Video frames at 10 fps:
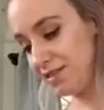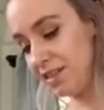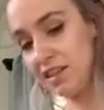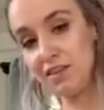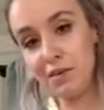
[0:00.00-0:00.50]

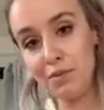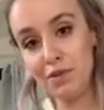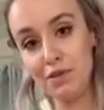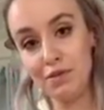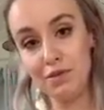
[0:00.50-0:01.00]
another
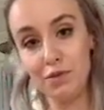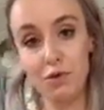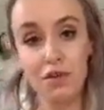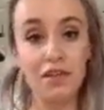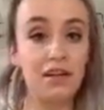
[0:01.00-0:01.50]
episode of
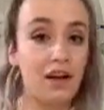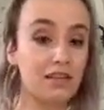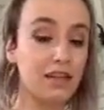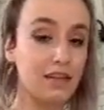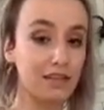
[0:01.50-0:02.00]
Quarantine
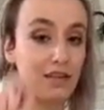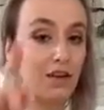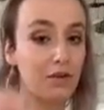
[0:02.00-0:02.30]
Cocktails, and